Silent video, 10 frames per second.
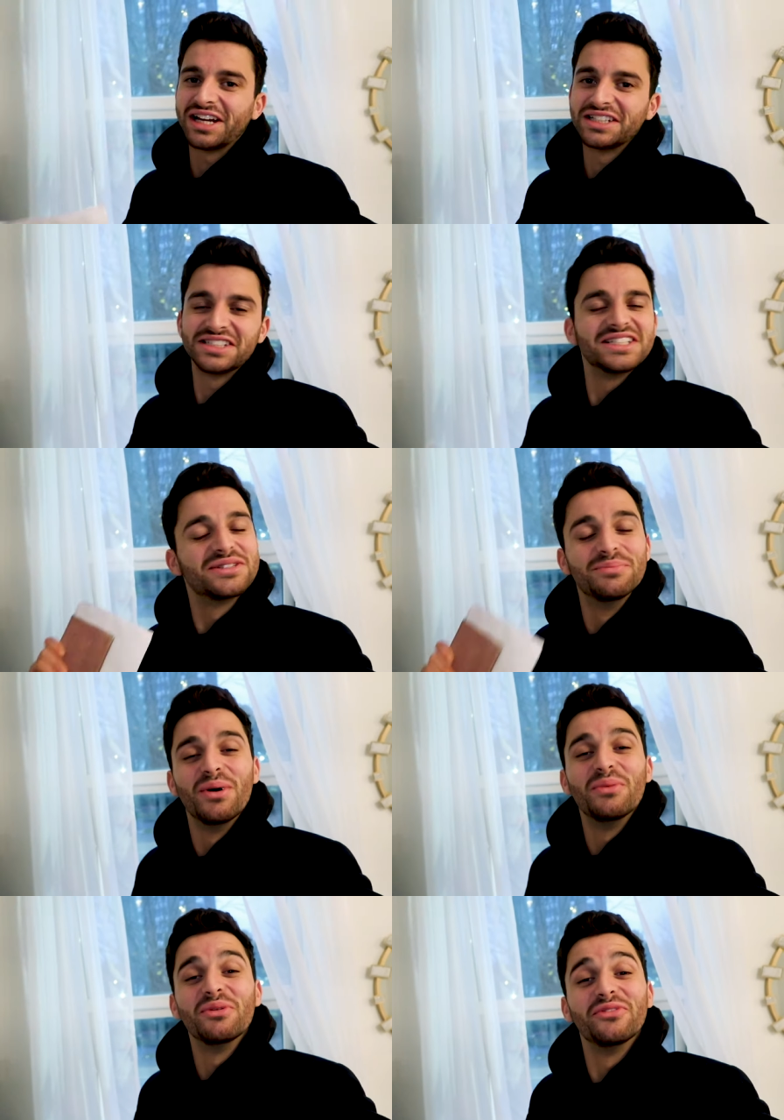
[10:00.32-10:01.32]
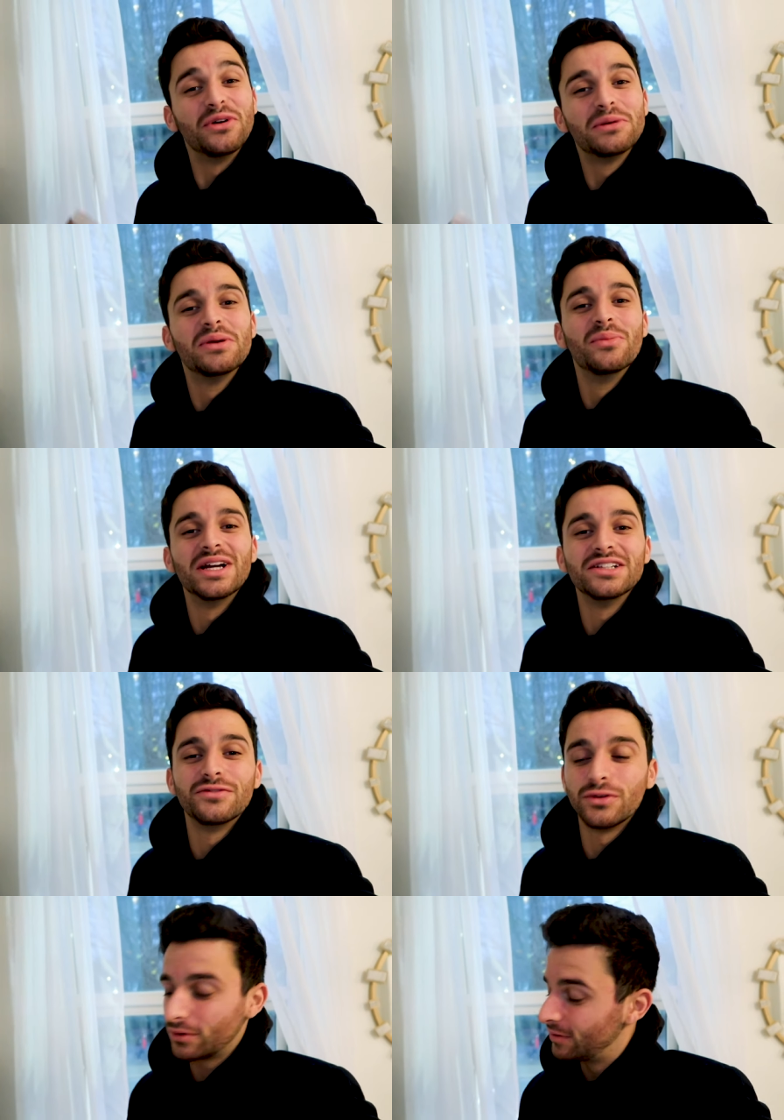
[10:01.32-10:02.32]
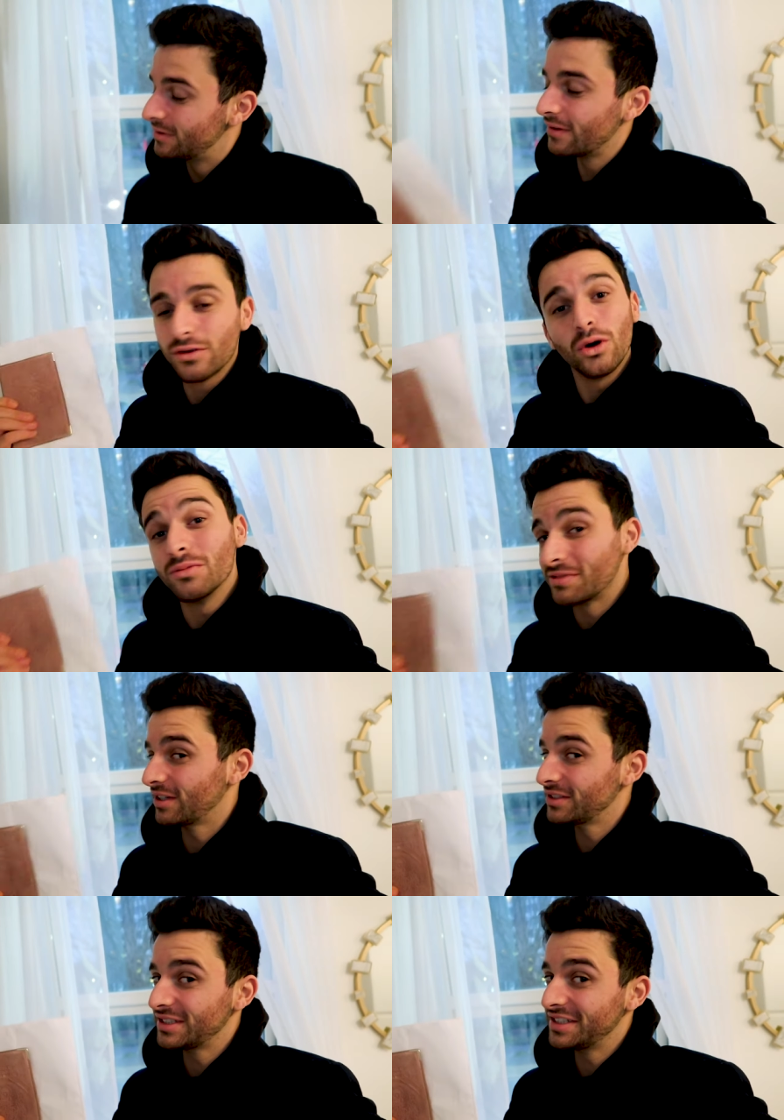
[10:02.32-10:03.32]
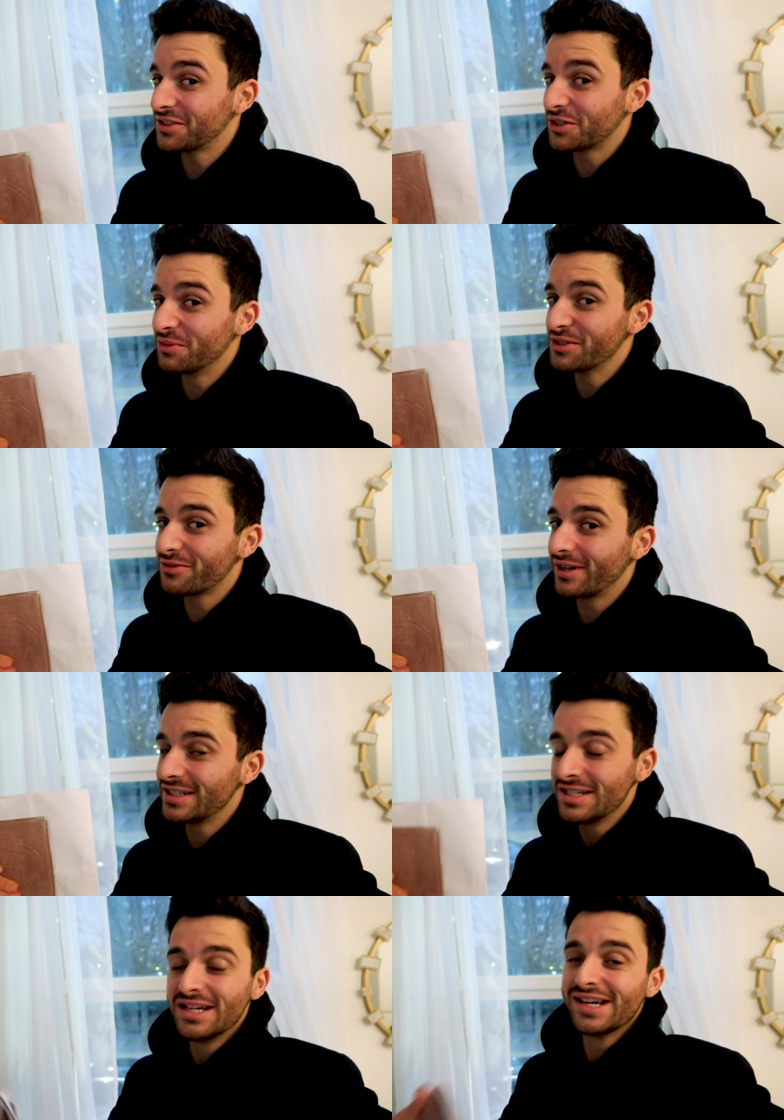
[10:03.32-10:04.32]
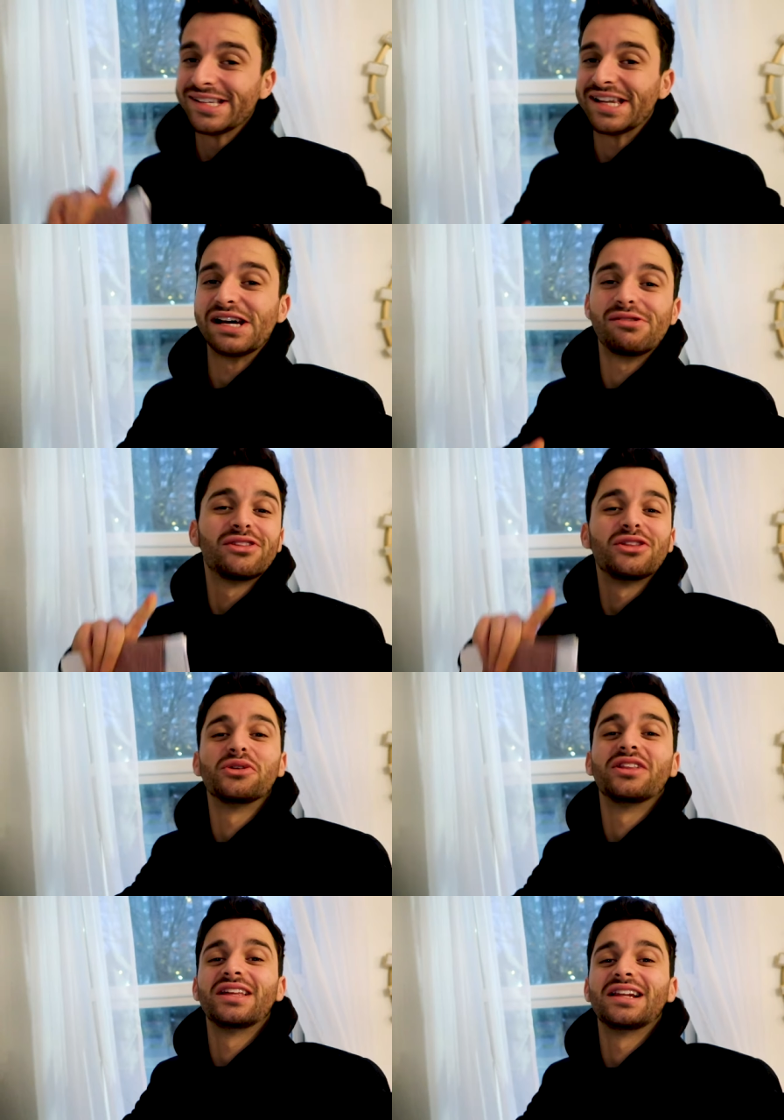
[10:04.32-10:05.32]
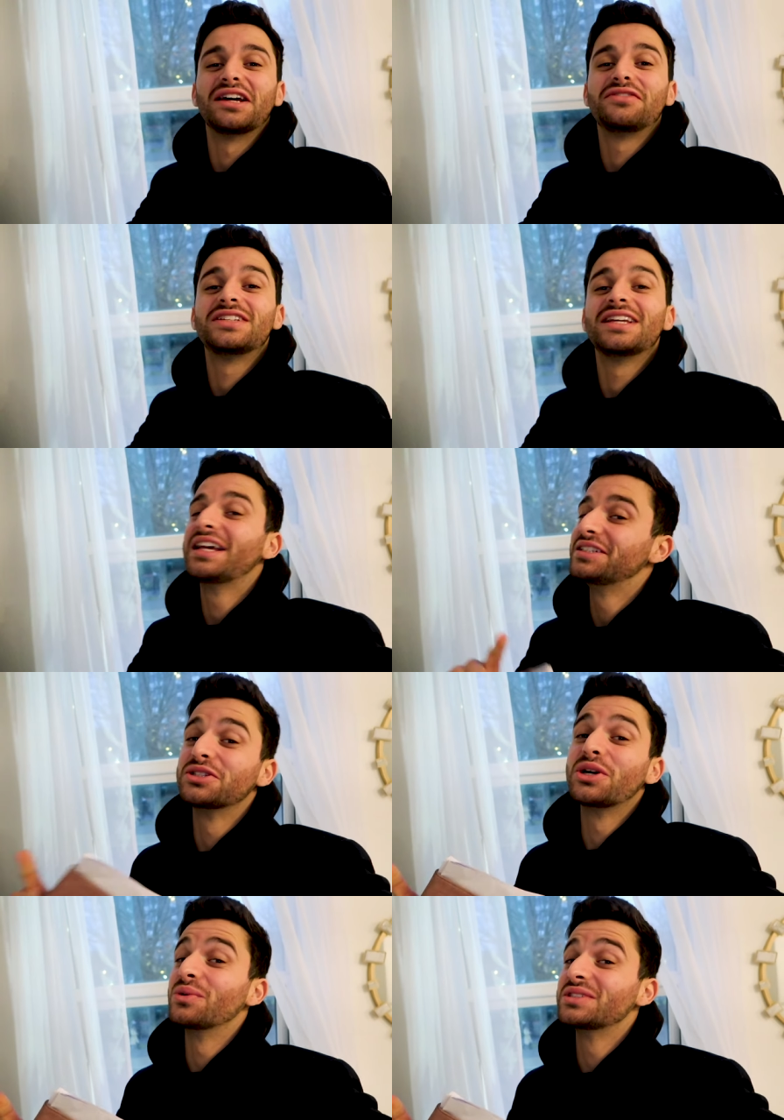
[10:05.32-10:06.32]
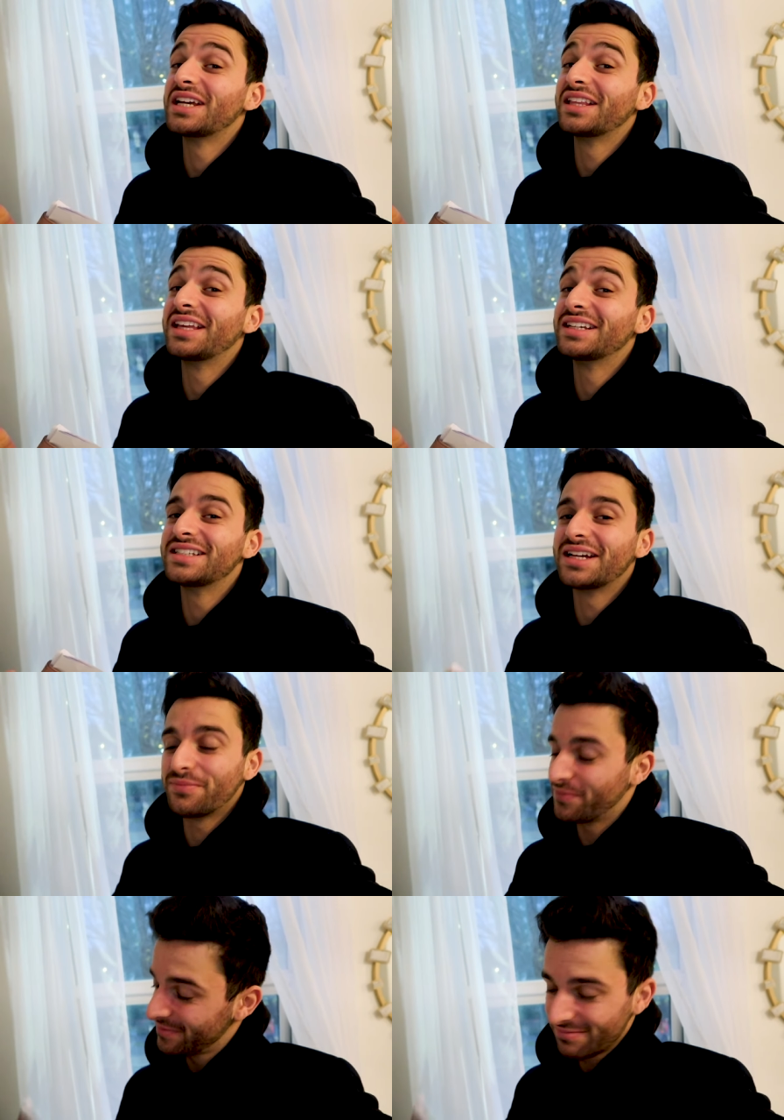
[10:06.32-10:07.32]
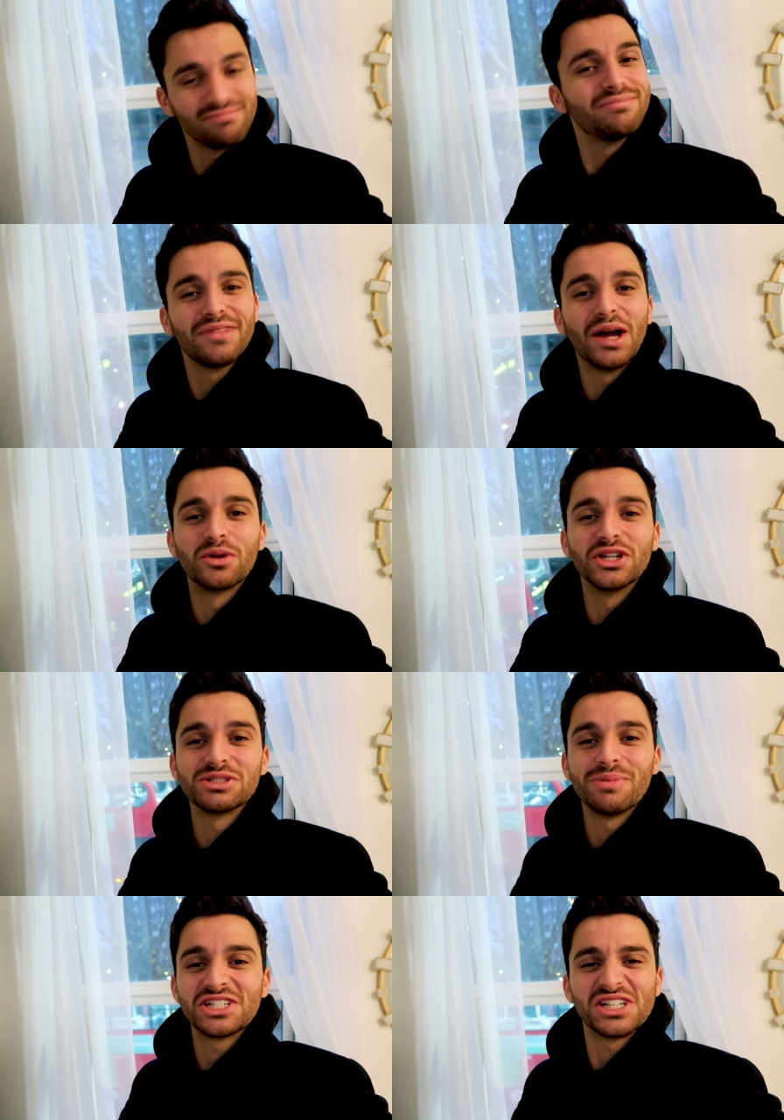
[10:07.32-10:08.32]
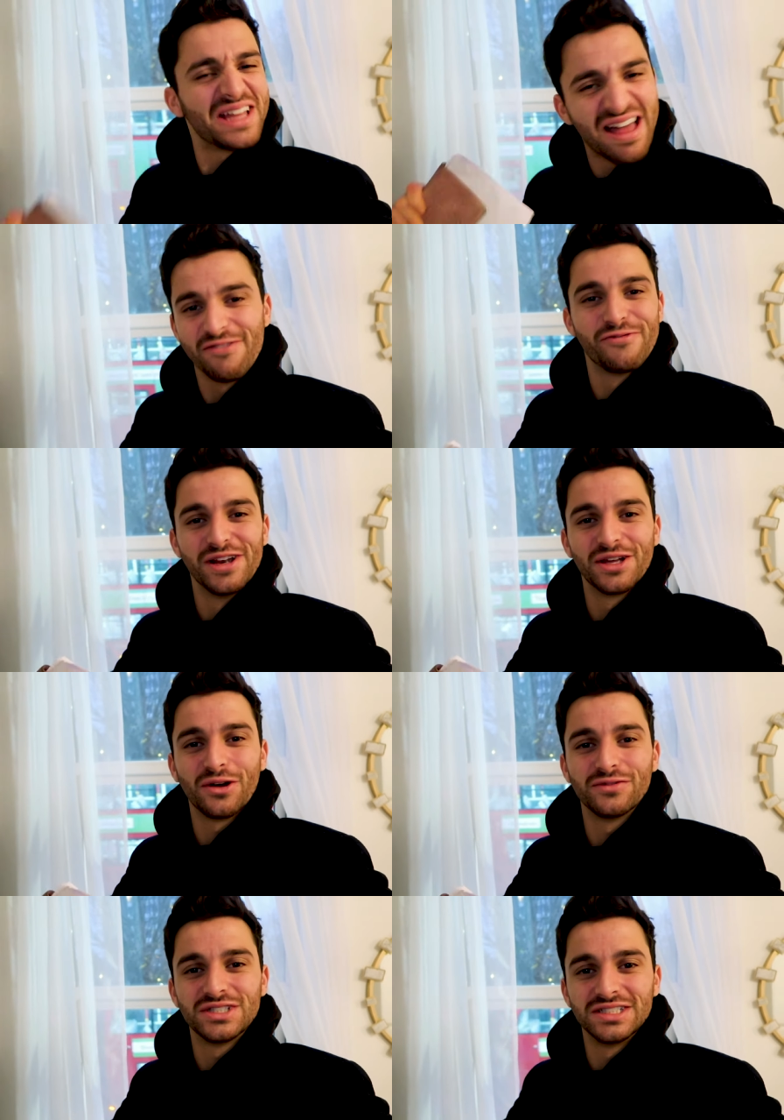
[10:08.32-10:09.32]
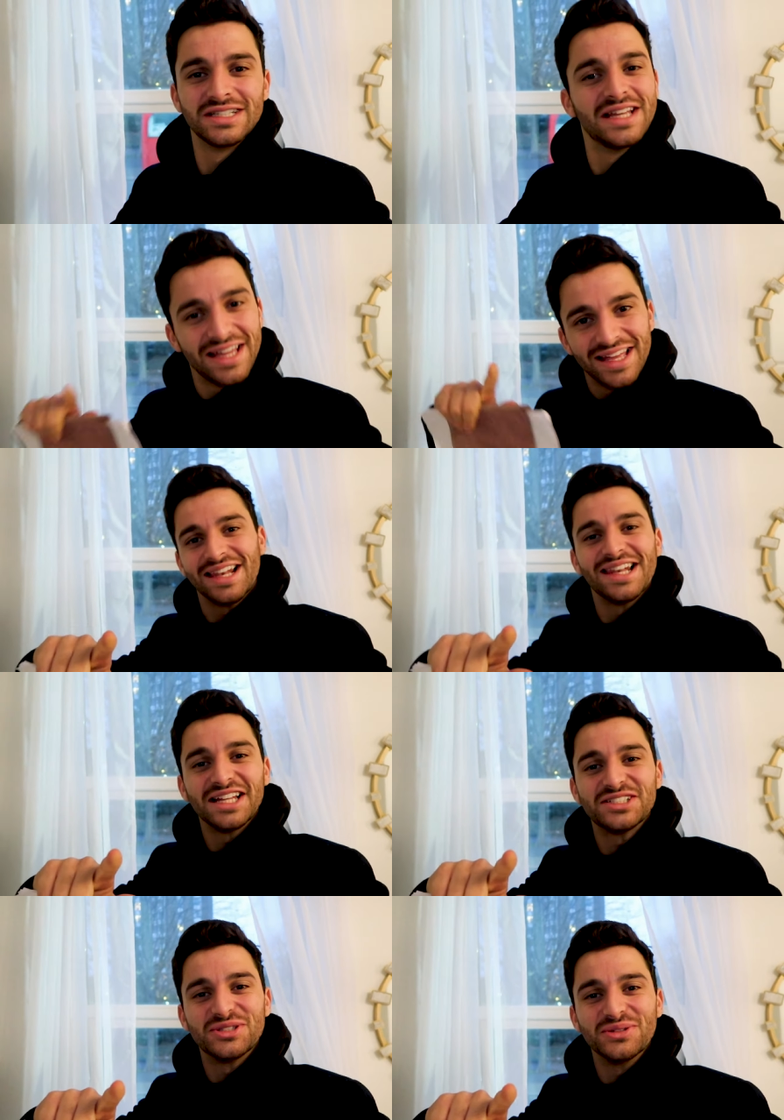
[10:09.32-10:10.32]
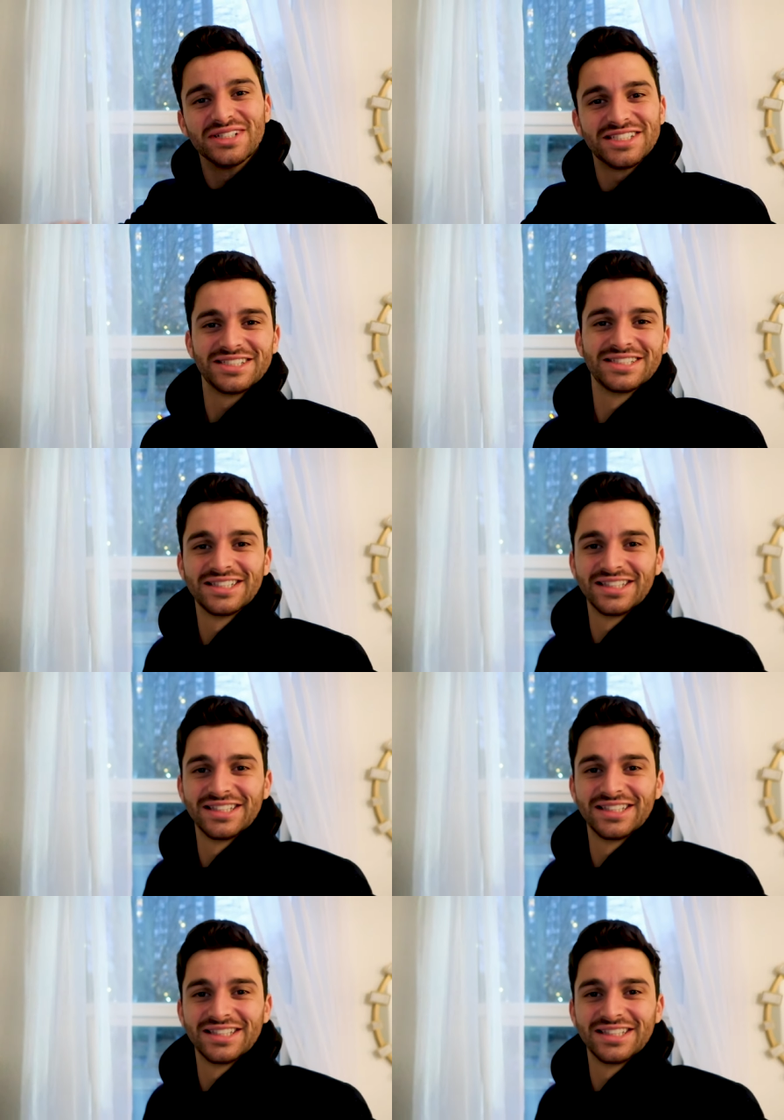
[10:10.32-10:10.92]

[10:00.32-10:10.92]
guys, it's the moment we've all been waiting for got all my ID documents ready. Now, the only thing left is to go and take the exam. I'm gonna smash it. I'm feeling confident. Let's do this.